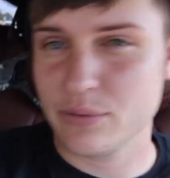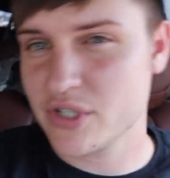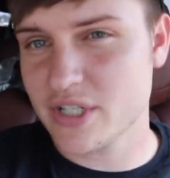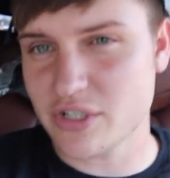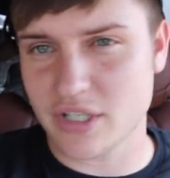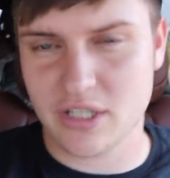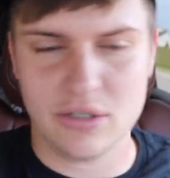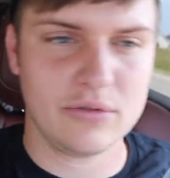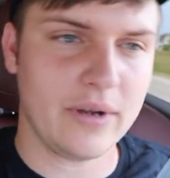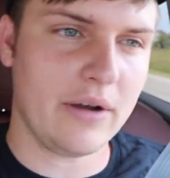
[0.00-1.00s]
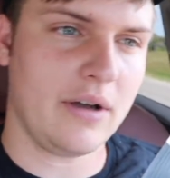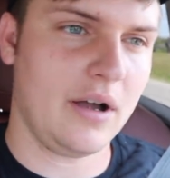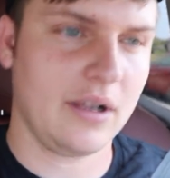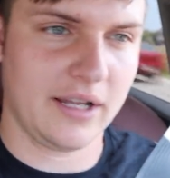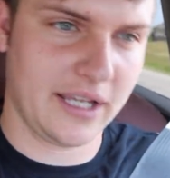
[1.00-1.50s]
was such a cute
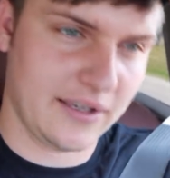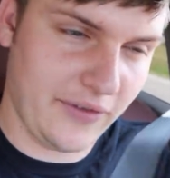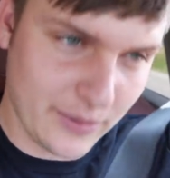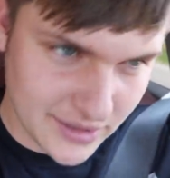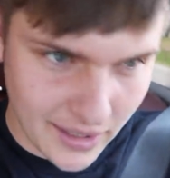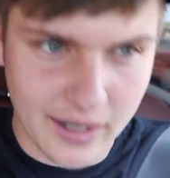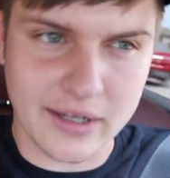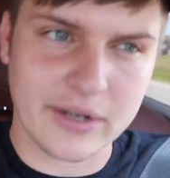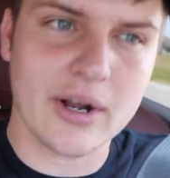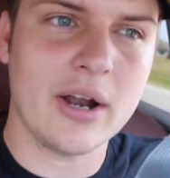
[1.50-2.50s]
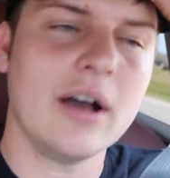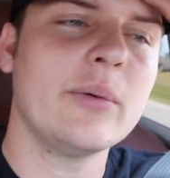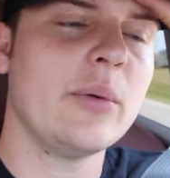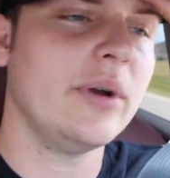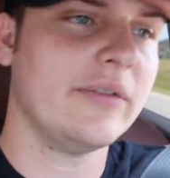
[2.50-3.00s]
groundhog. Like if it was an ugly
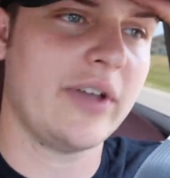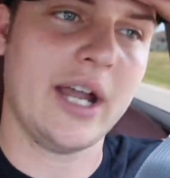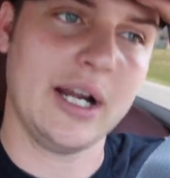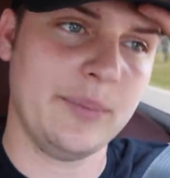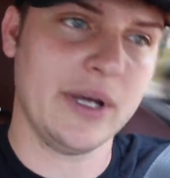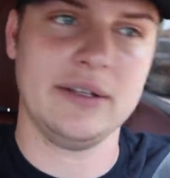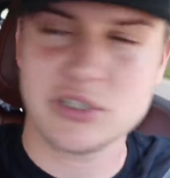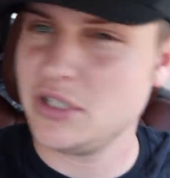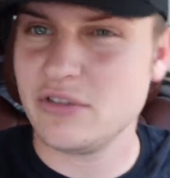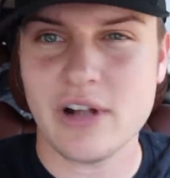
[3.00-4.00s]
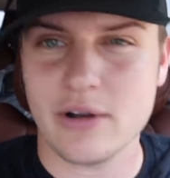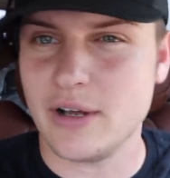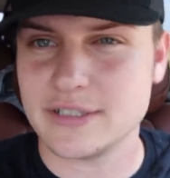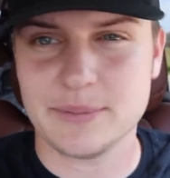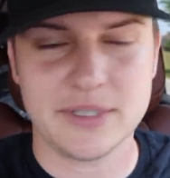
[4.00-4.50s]
groundhog, we wouldn't have cared. But it was cute
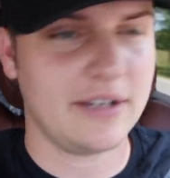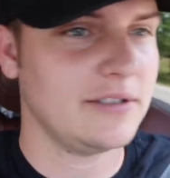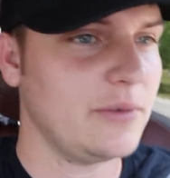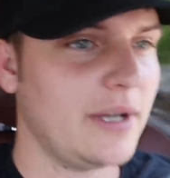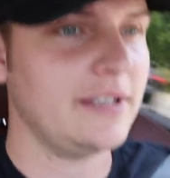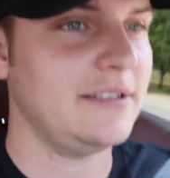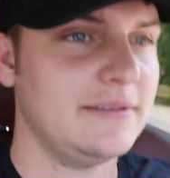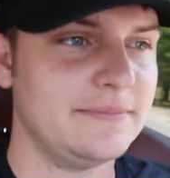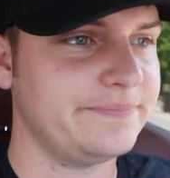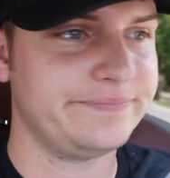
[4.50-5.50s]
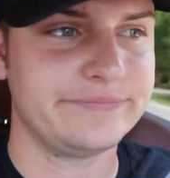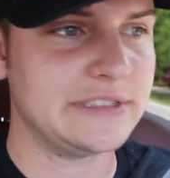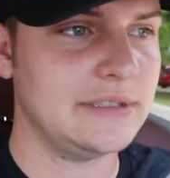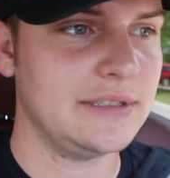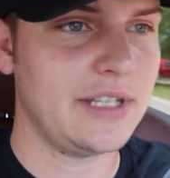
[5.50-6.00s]
groundhogs. I'm telling you what, they
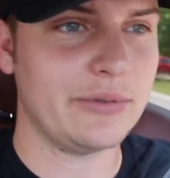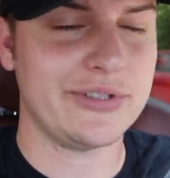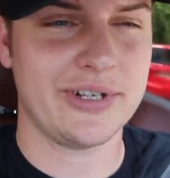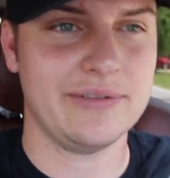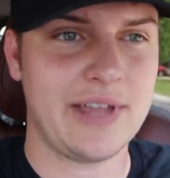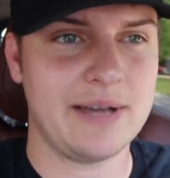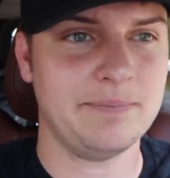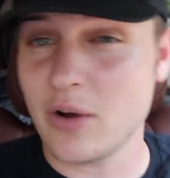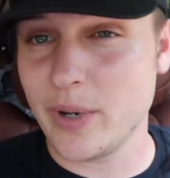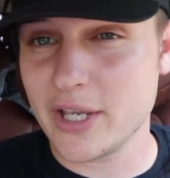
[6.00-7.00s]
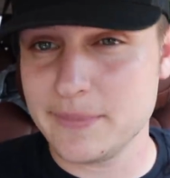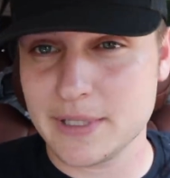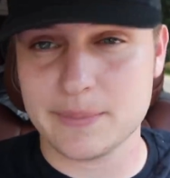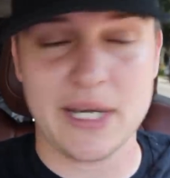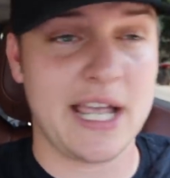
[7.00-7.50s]
don't deserve that. On our way to go
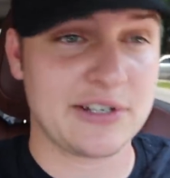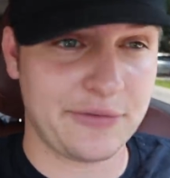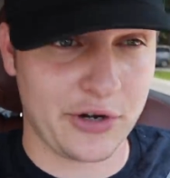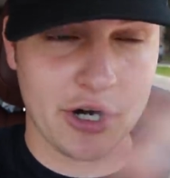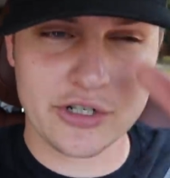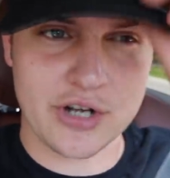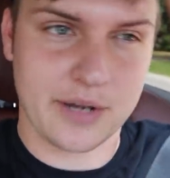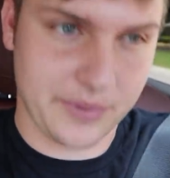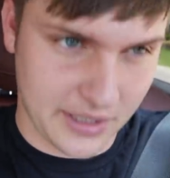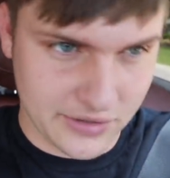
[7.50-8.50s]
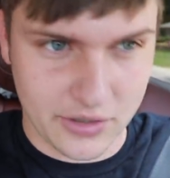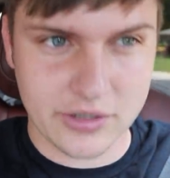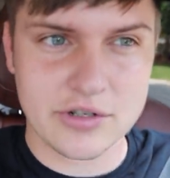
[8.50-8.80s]
pick up an axle for her truck because her